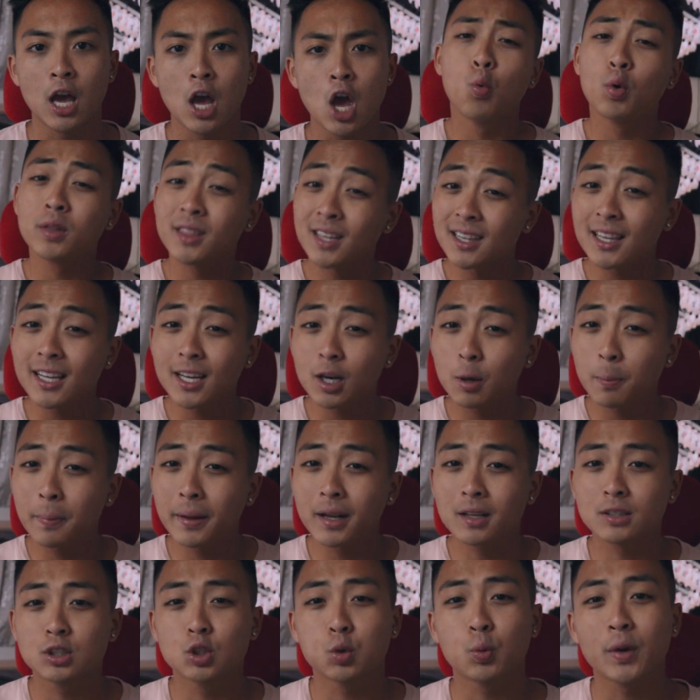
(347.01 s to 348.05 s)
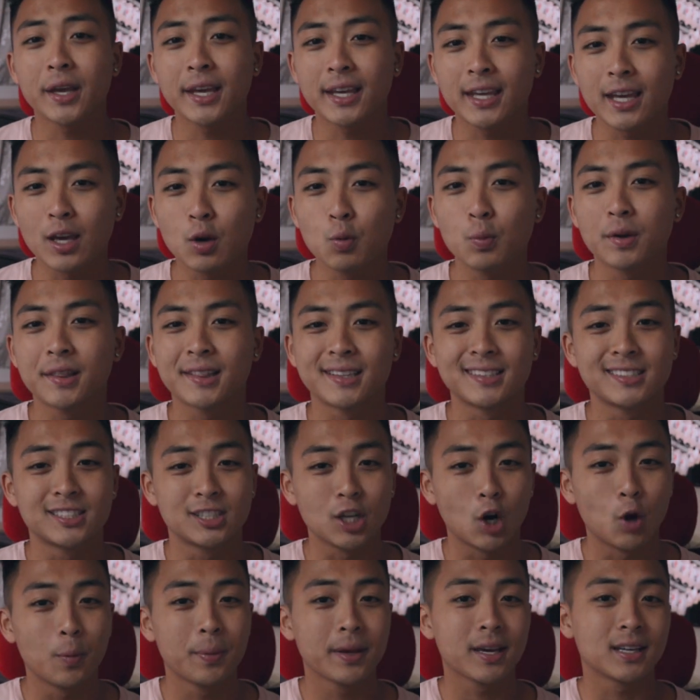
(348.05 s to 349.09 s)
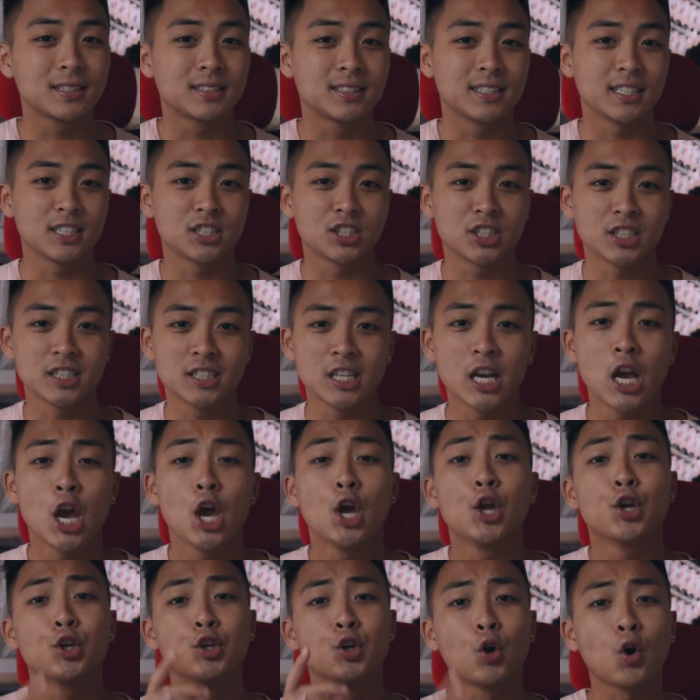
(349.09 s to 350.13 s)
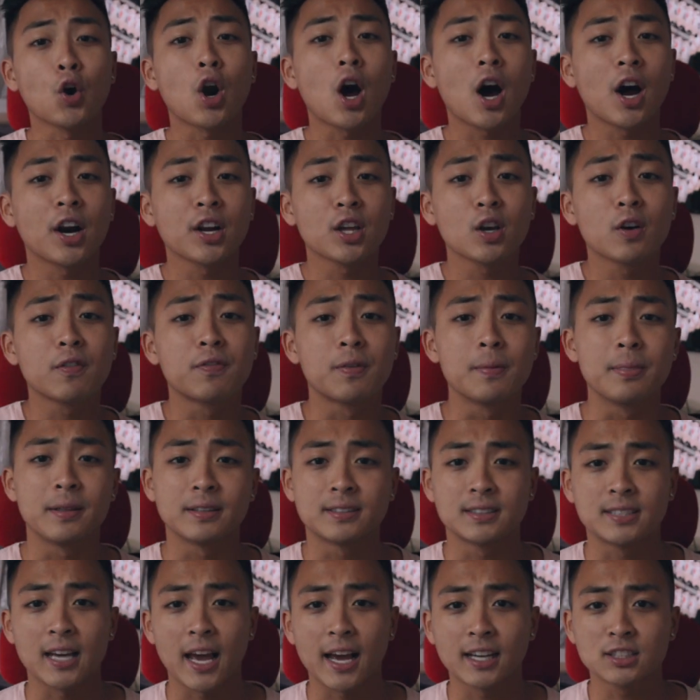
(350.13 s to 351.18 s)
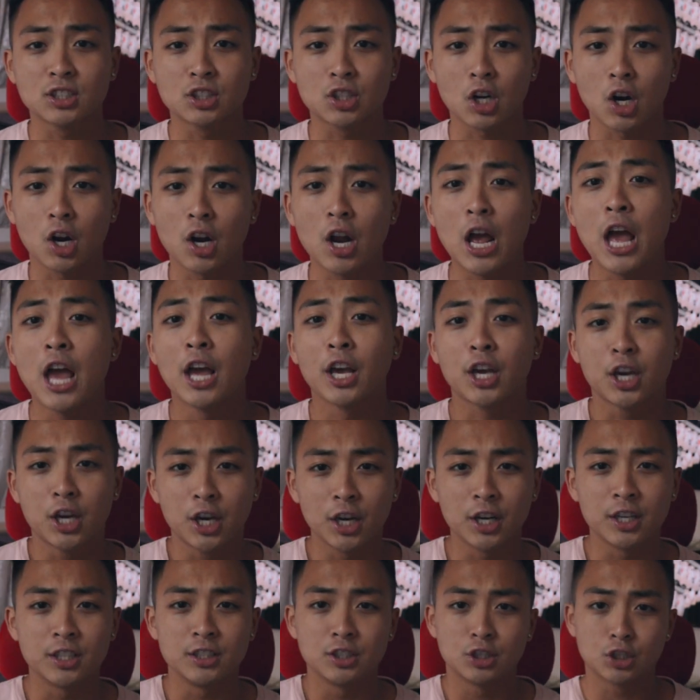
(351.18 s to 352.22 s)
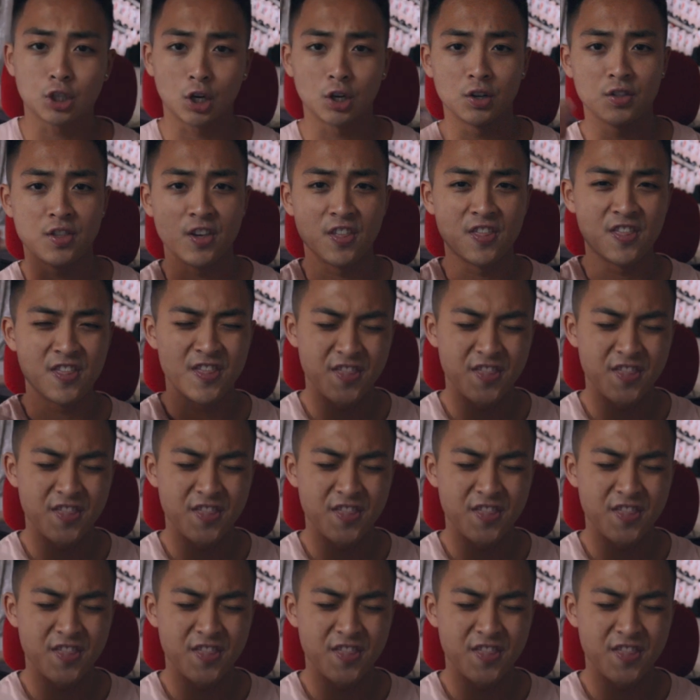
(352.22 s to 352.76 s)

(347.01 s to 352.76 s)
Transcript: With a little bit of tweaking with Adobe Audition, your audio from the Takstar could turn to